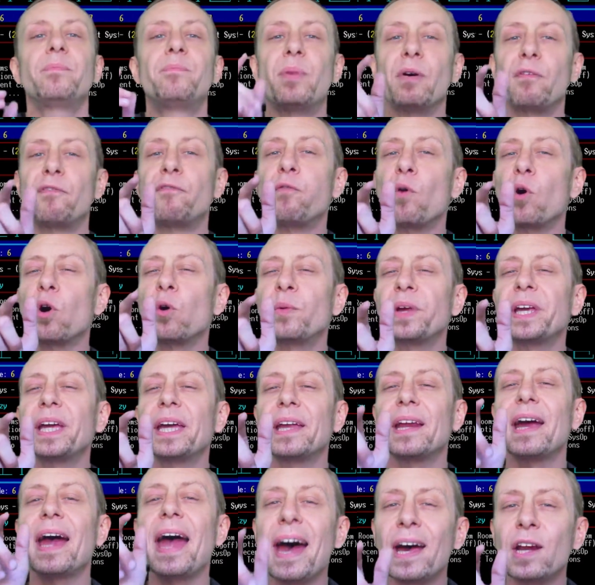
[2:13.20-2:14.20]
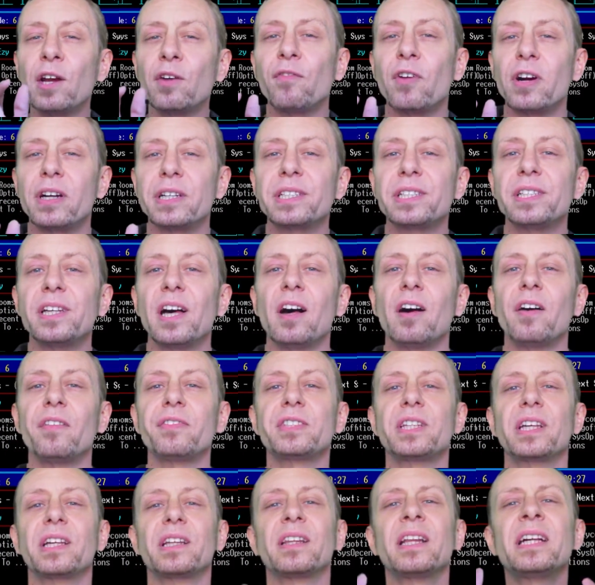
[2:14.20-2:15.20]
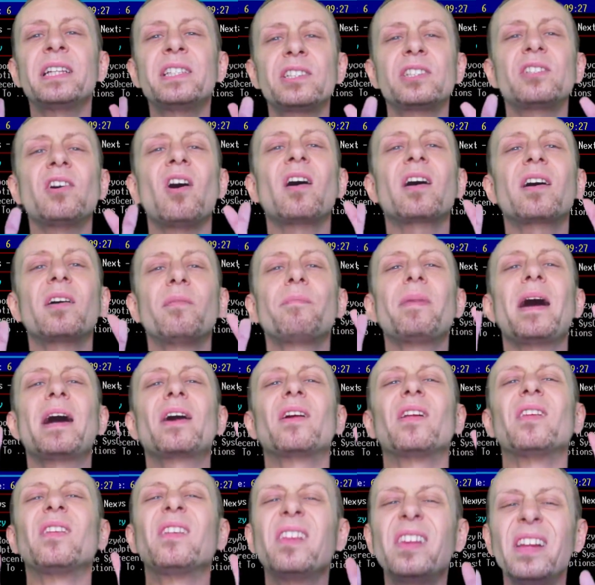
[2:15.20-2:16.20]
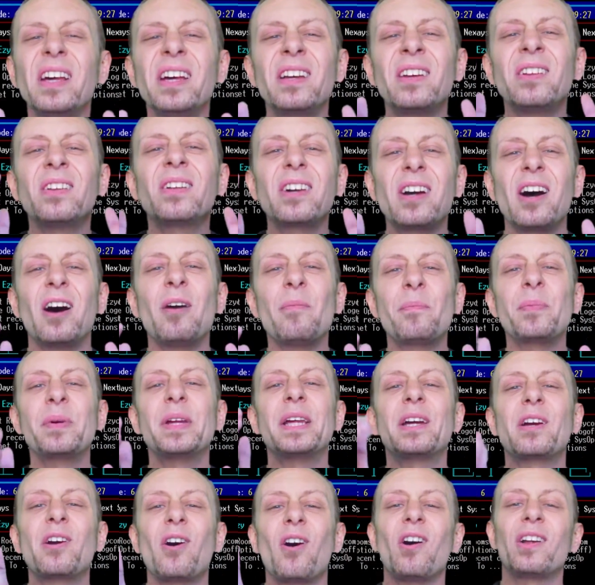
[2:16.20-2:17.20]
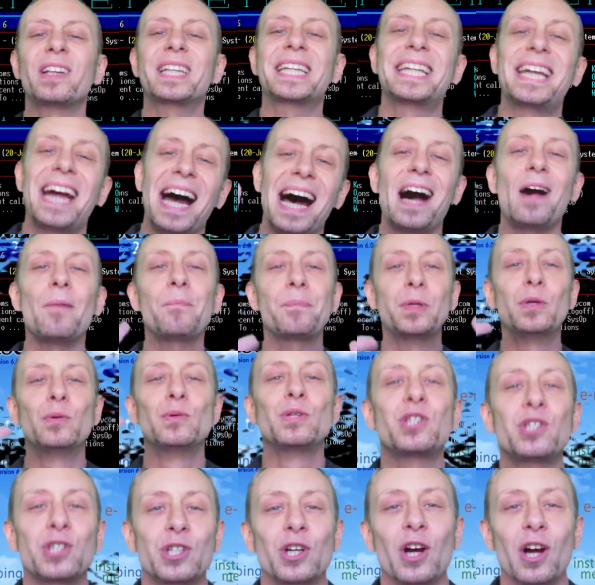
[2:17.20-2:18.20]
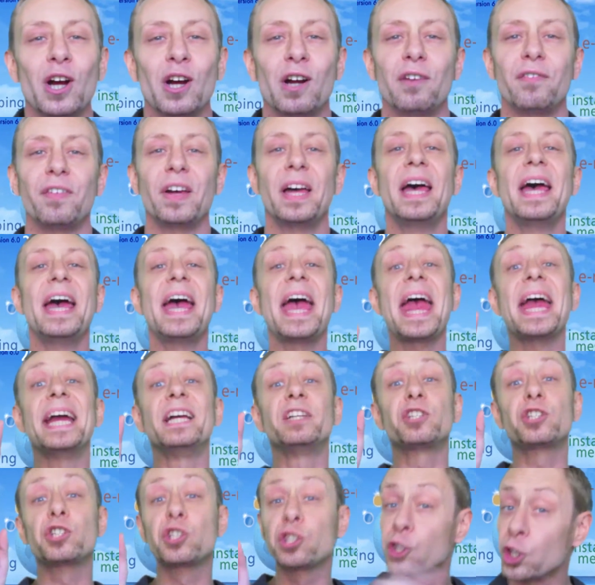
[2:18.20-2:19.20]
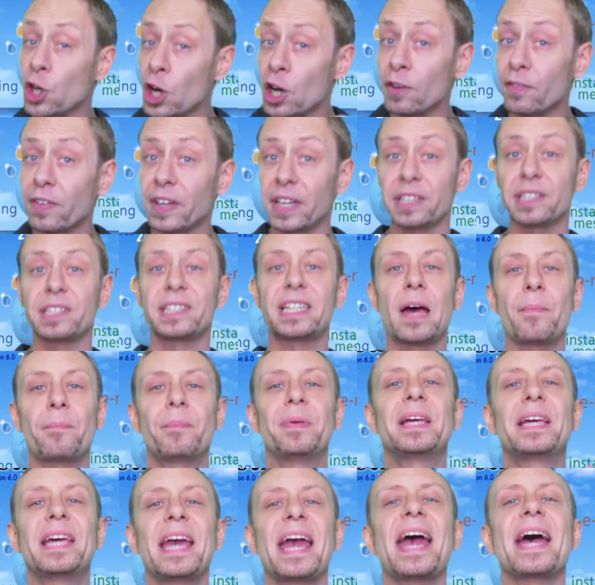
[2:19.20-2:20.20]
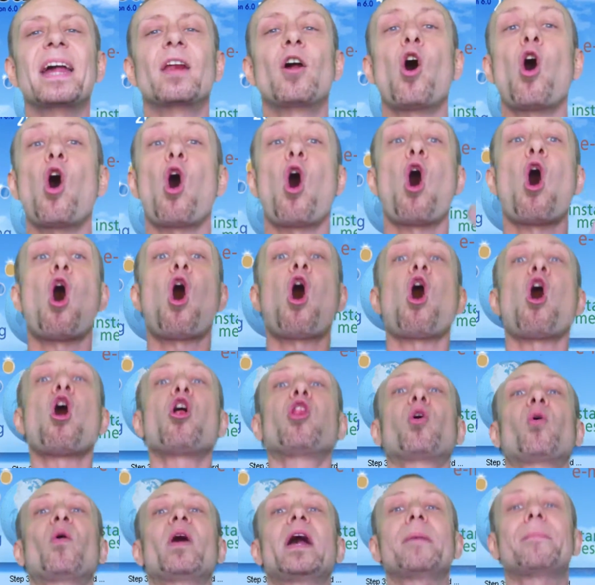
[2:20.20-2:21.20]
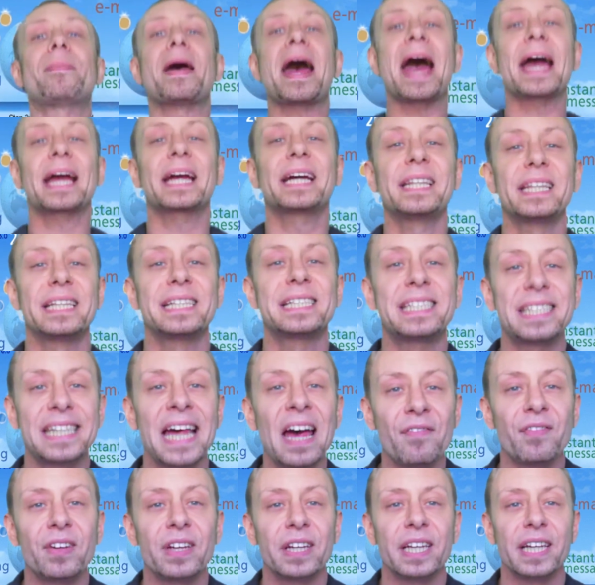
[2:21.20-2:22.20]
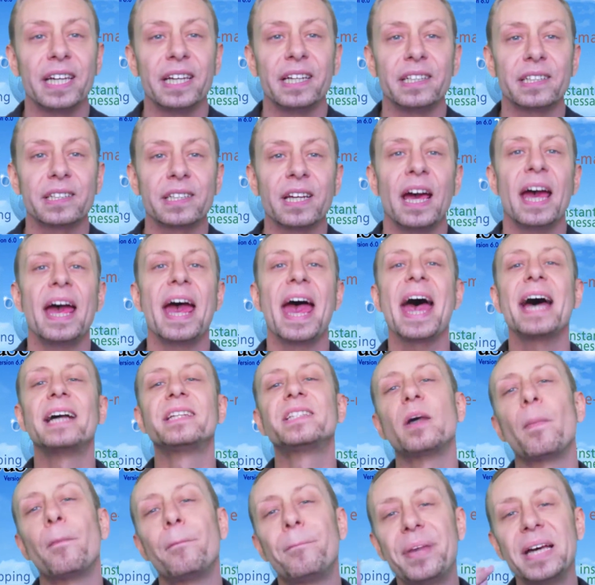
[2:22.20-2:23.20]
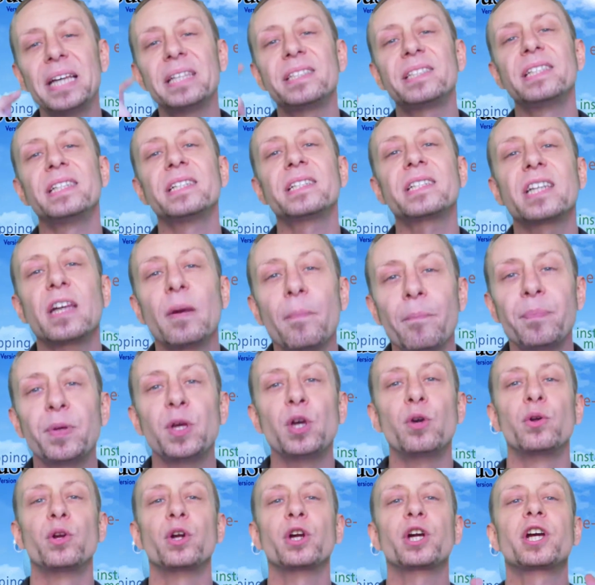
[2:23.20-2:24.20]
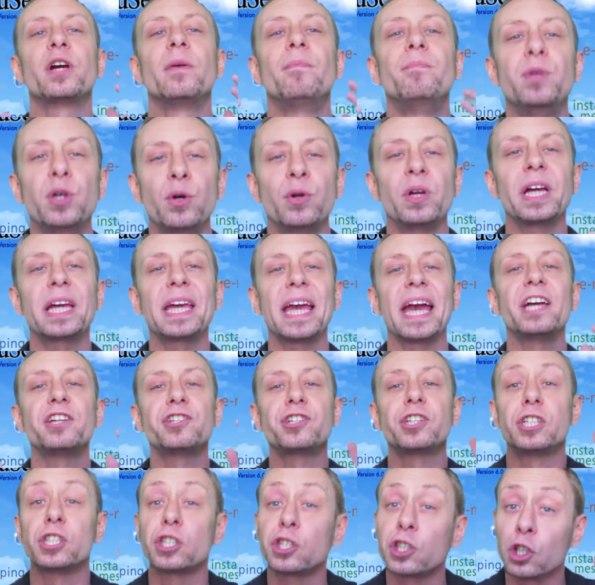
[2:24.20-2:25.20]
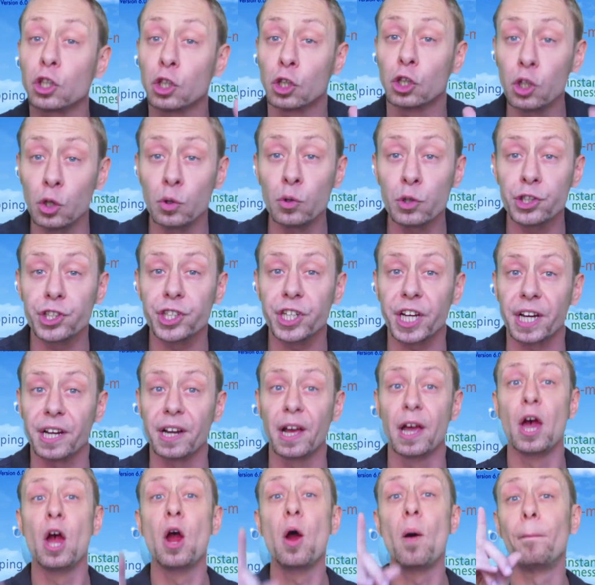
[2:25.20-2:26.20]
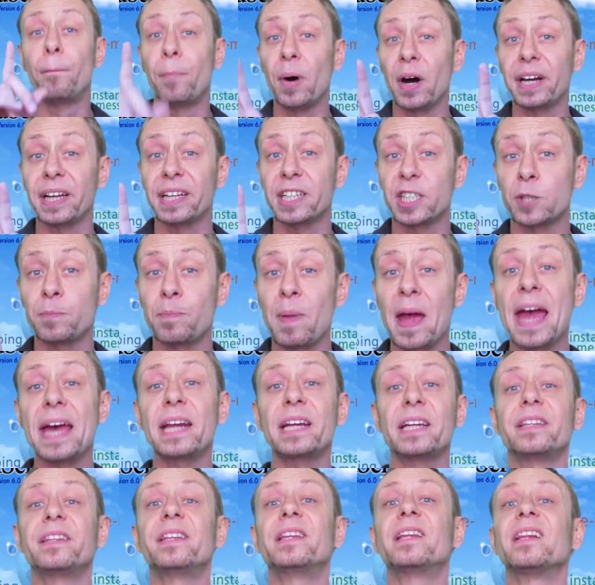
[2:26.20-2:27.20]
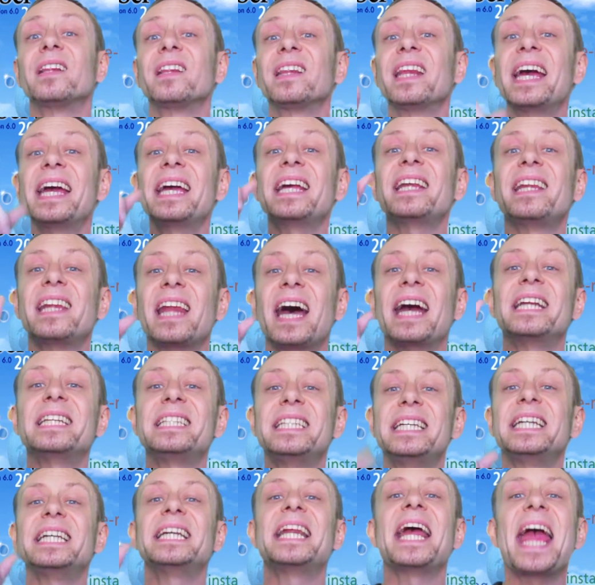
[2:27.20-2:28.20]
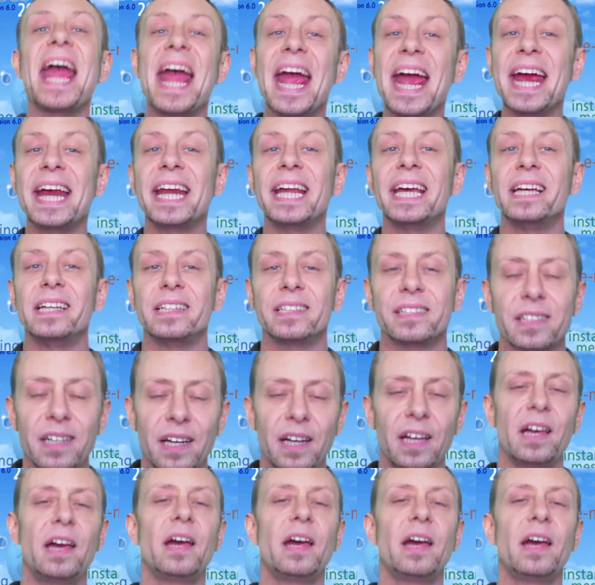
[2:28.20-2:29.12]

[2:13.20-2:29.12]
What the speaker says: before we get ahead of ourselves, let's talk about a little company called Compuserve, a service that began all the way back in the 70s as a business computer communication solution, but expanded in the late 1980s.